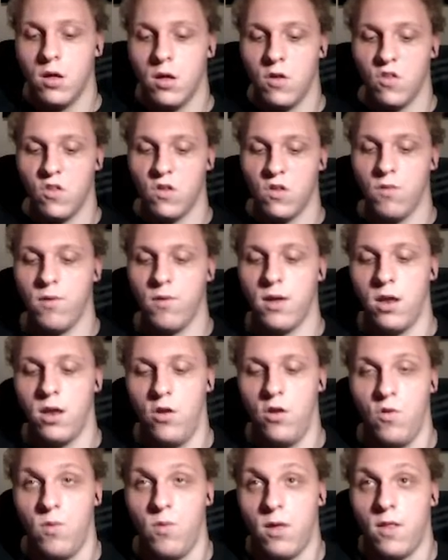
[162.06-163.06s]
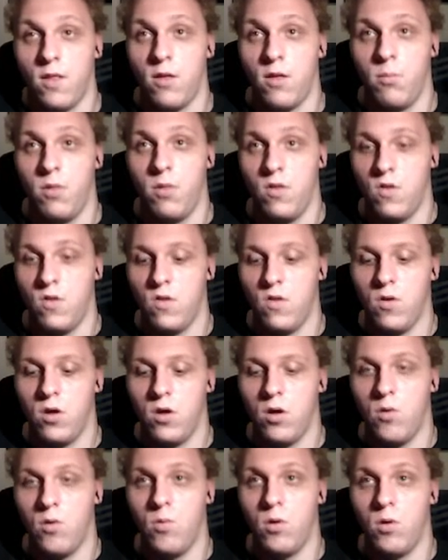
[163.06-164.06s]
So what we can do is we can type in
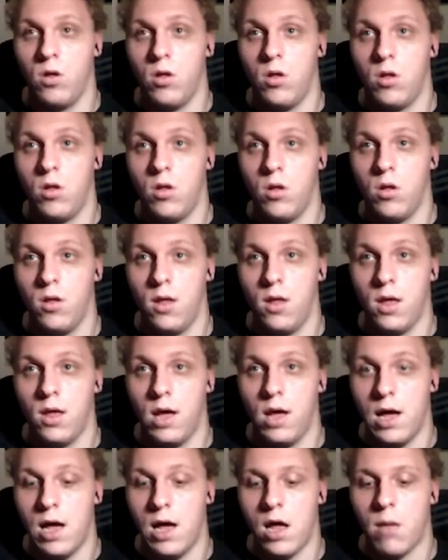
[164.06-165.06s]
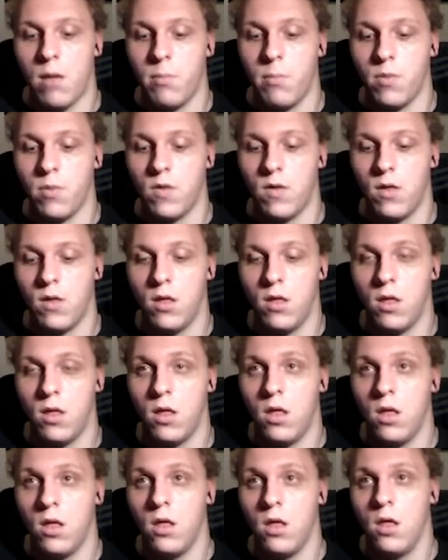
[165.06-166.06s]
sudo apt
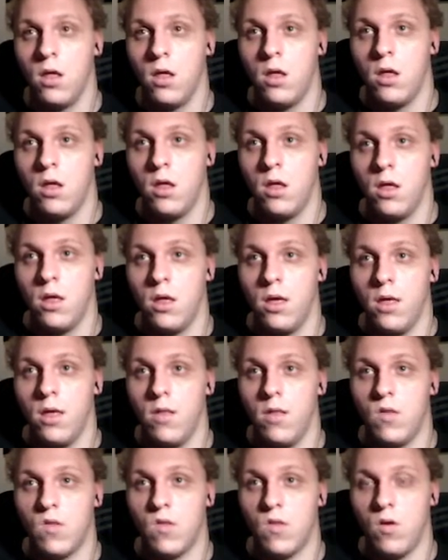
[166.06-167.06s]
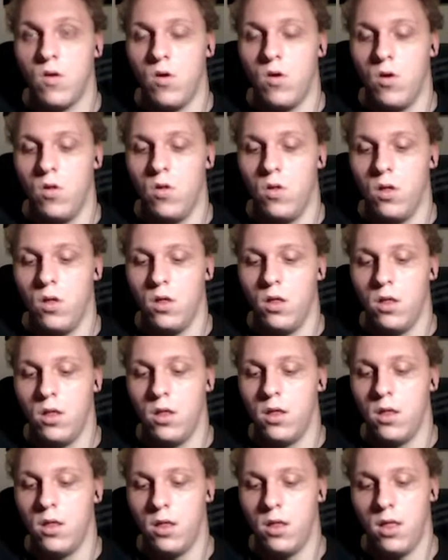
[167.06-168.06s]
install,
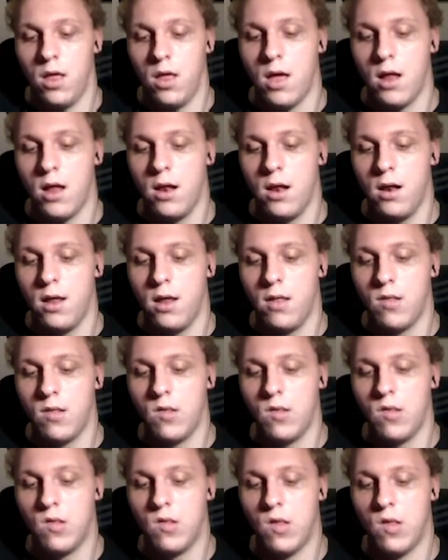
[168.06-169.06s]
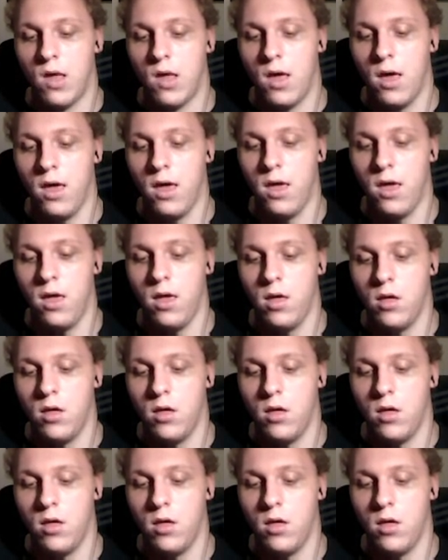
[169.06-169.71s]
and let's say